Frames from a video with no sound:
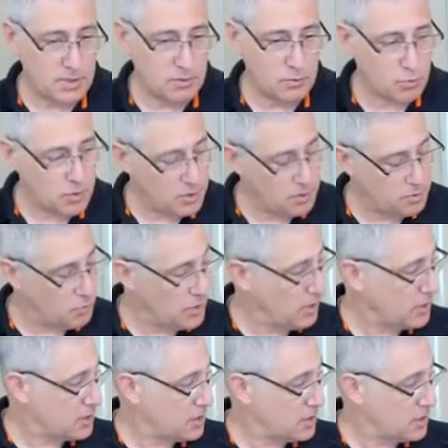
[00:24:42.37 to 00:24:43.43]
We
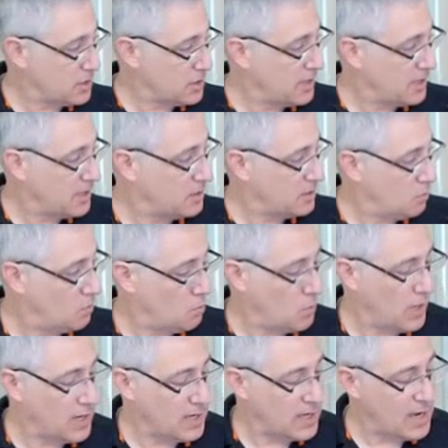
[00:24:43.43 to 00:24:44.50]
are talking to
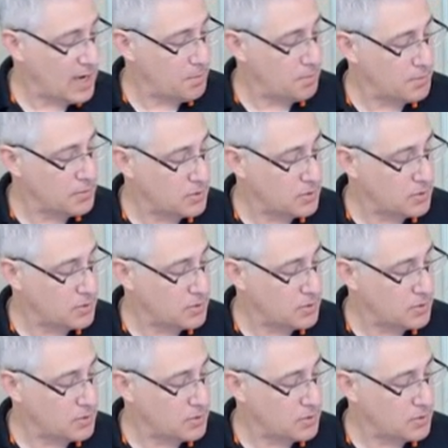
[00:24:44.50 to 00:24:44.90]
White Cap,